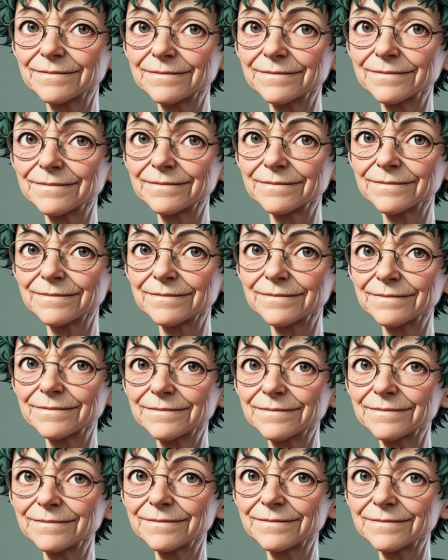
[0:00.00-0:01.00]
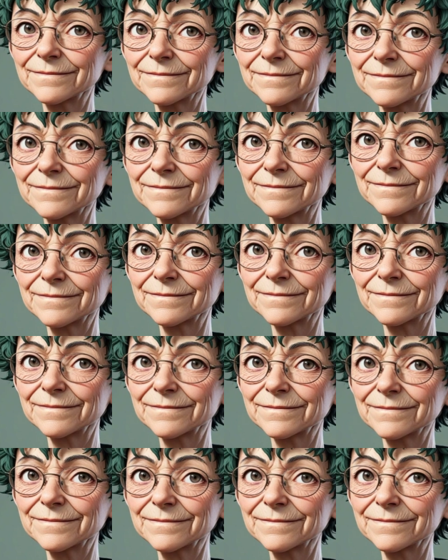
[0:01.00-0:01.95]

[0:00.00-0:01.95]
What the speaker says: Nothing is said.